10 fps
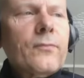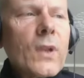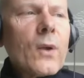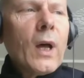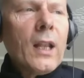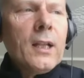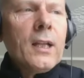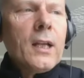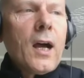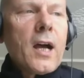Well,
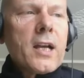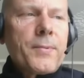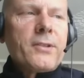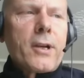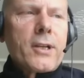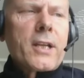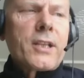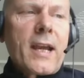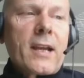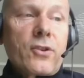high-speed
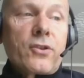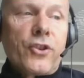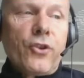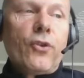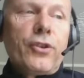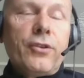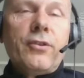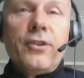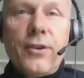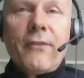rotating axles, sure,
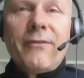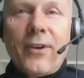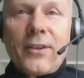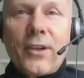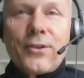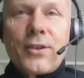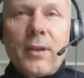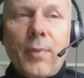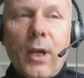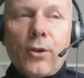you don't find those
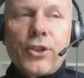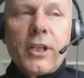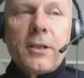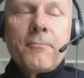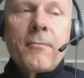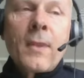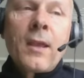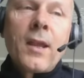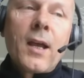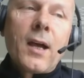in biology.
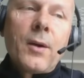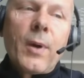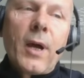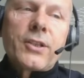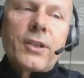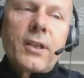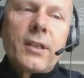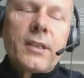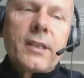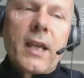But
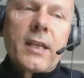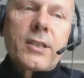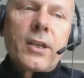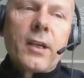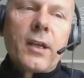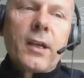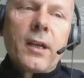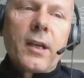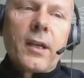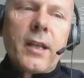there's
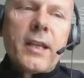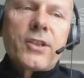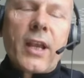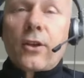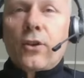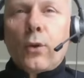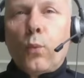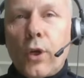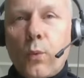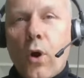an insect called a
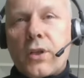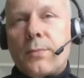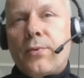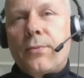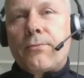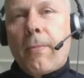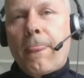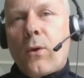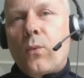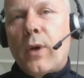wood wasp,
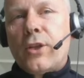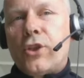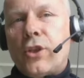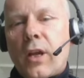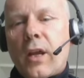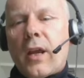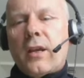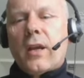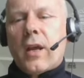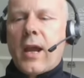which
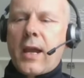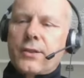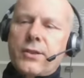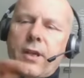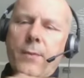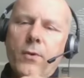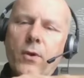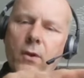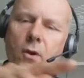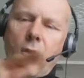has
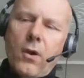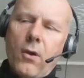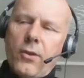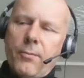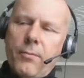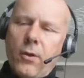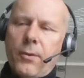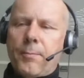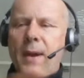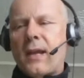on
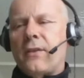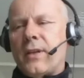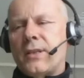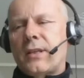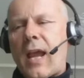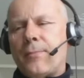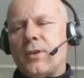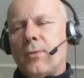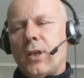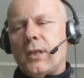the back of its
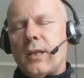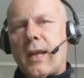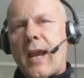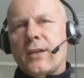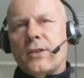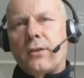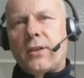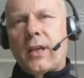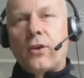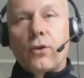abdomen, it has a
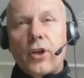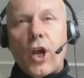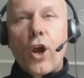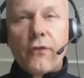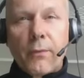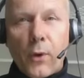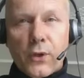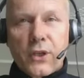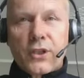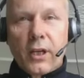thing called
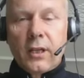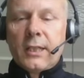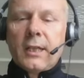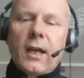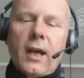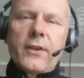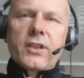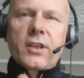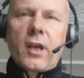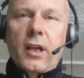ovipositor, and
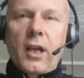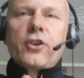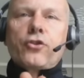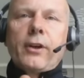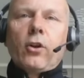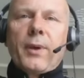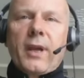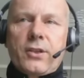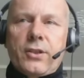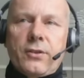this is a kind of drill
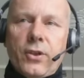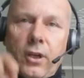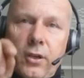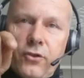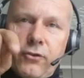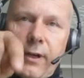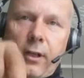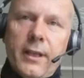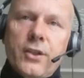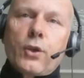bit that can
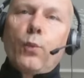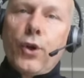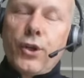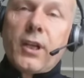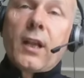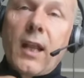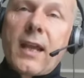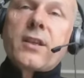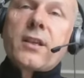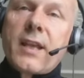drill into wood, and it
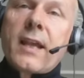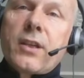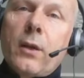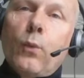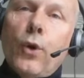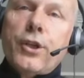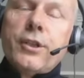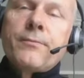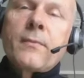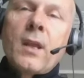lays its eggs in wood.
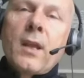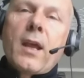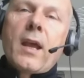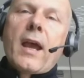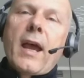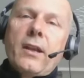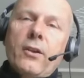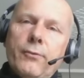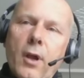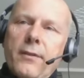
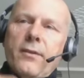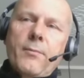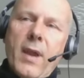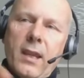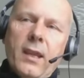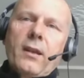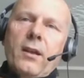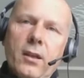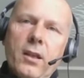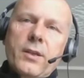And rather than make it
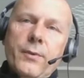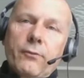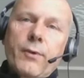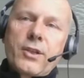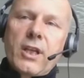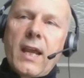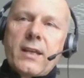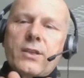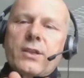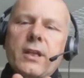something that
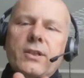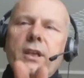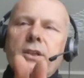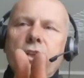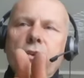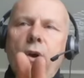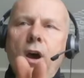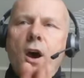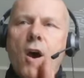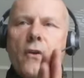rotates, it's in two
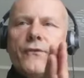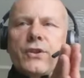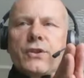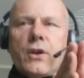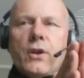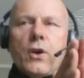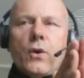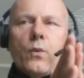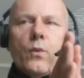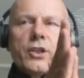halves,
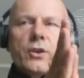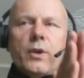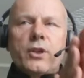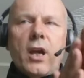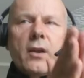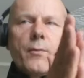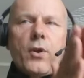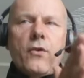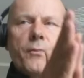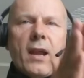which kind of
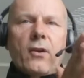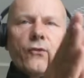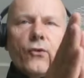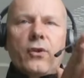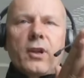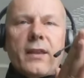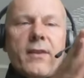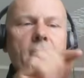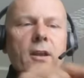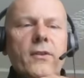move back and forth like
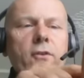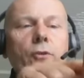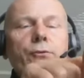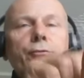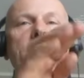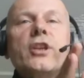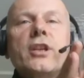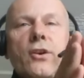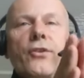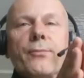that, and they've got
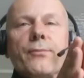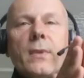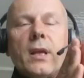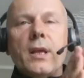ridges on them.